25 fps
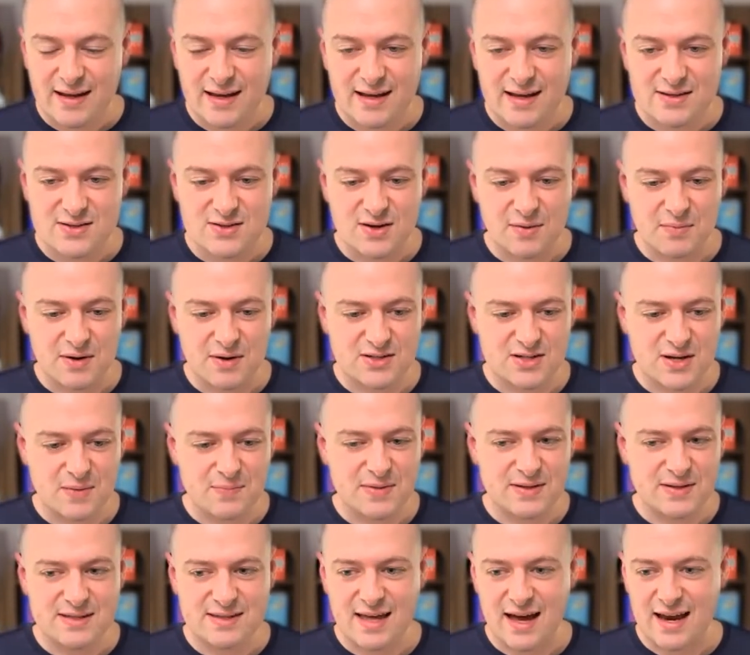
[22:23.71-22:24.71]
So I'm going to jump
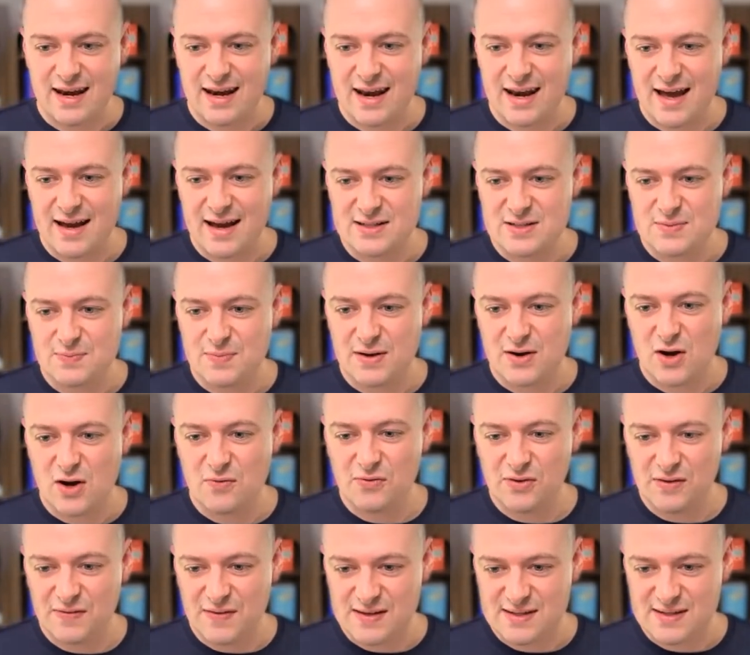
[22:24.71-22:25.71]
into that next, but
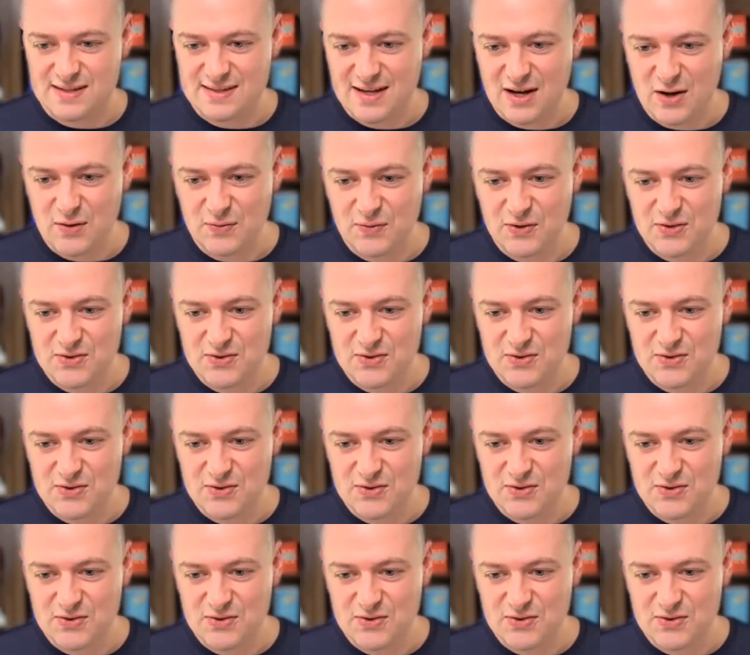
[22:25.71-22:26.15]
hopefully this is helpful.